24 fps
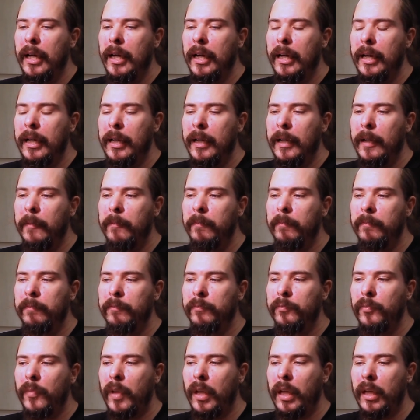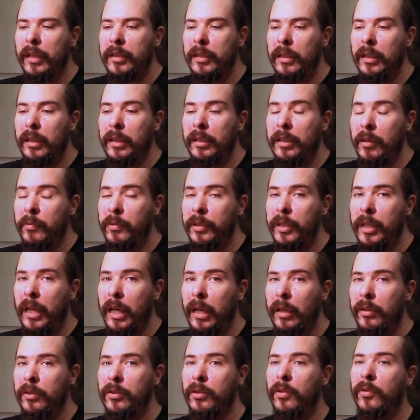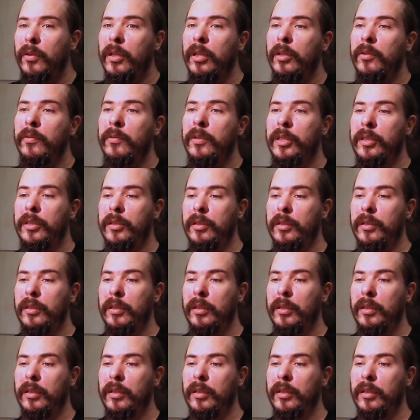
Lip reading: As I was saying, so there's